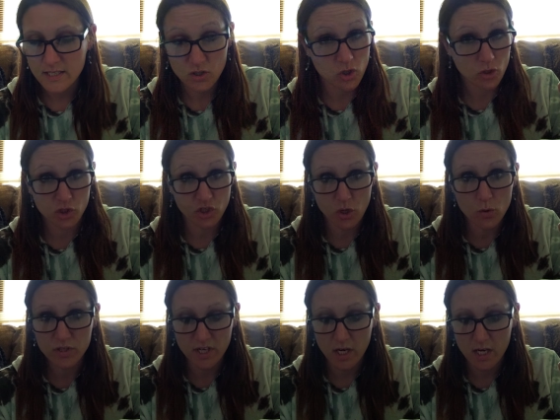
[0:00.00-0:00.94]
There's
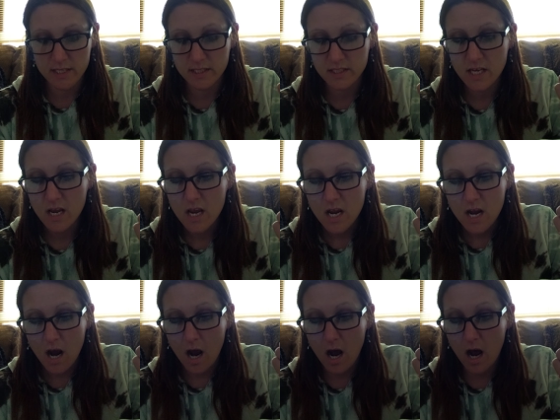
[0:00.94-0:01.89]
two suns
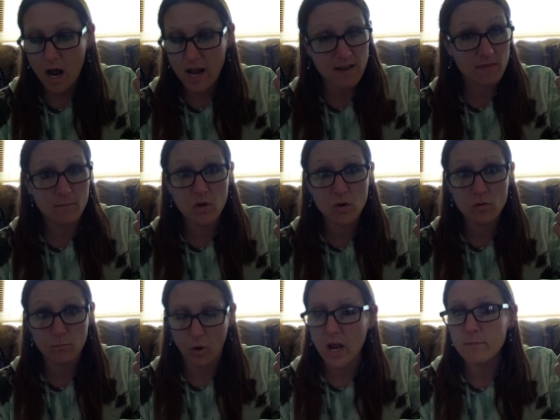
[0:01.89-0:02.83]
uh, in the
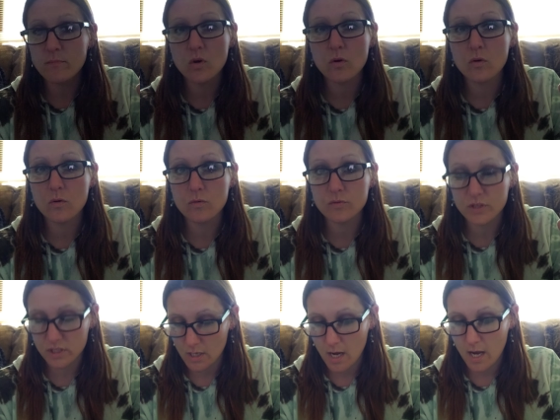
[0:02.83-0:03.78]
moon, blood
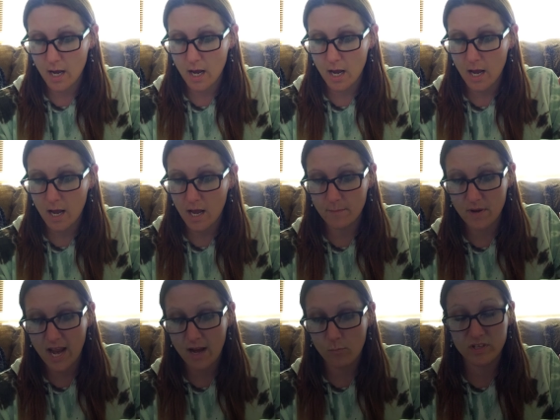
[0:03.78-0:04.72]
moons, um,
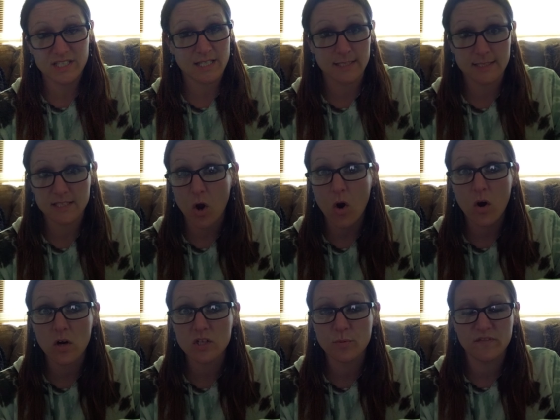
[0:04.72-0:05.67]
and we've seen
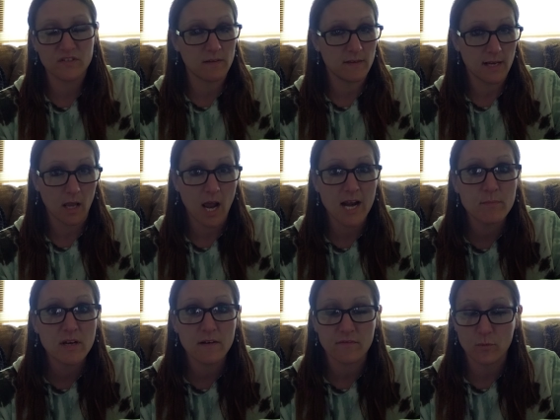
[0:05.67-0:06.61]
stars. We've seen the
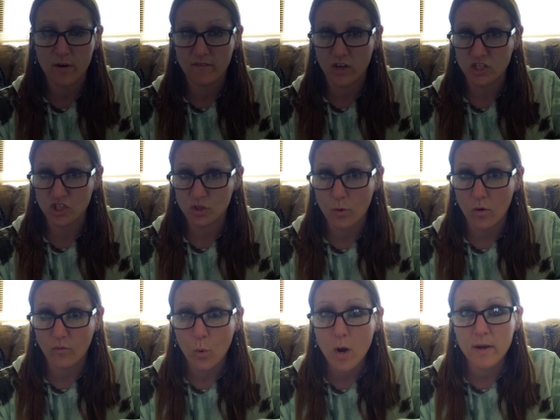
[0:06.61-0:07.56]
alignment of the Revelation
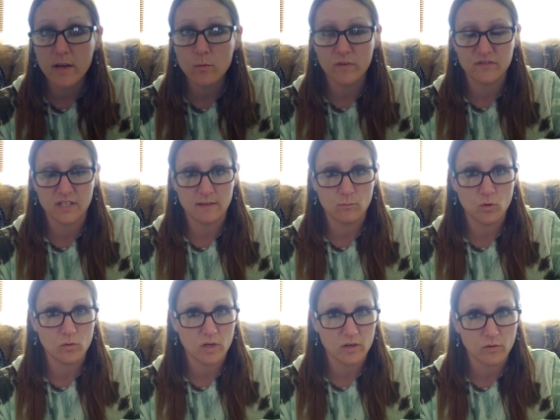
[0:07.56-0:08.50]
12 woman. We've seen the
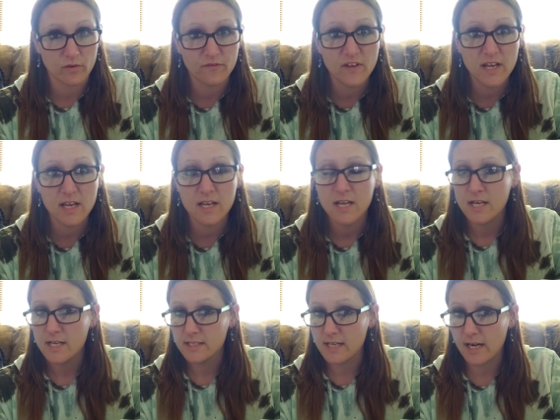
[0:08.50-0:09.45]
moon under her feet.
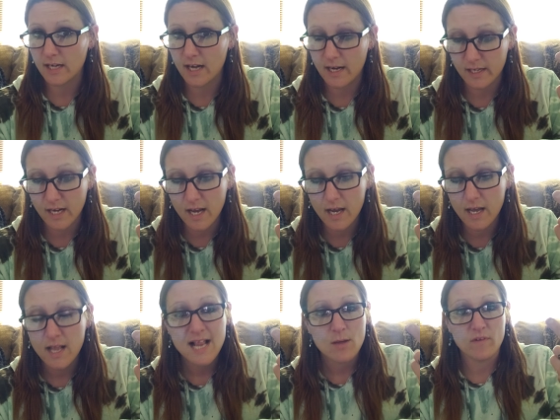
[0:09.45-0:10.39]
Da da da da
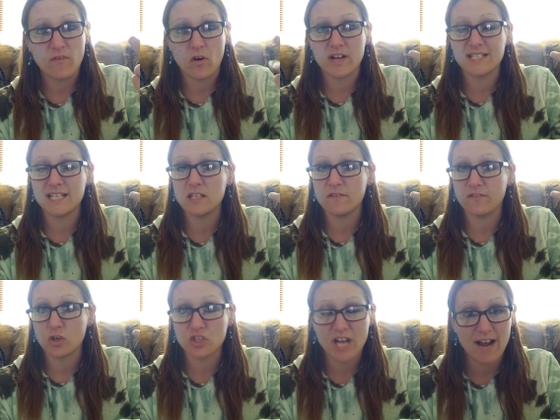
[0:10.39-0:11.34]
da. We've already seen the
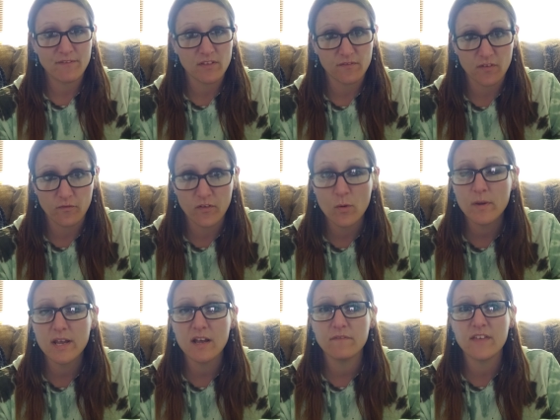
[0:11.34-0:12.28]
first half of the
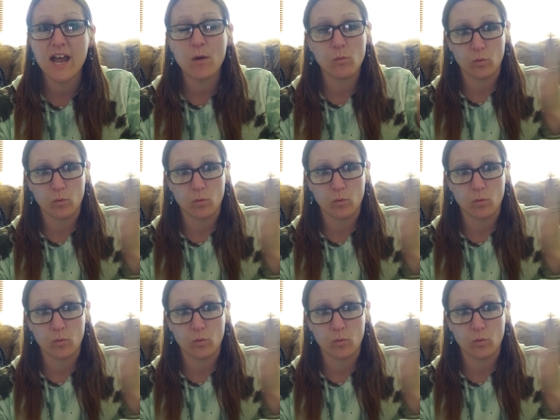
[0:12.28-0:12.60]
fulfillment of that.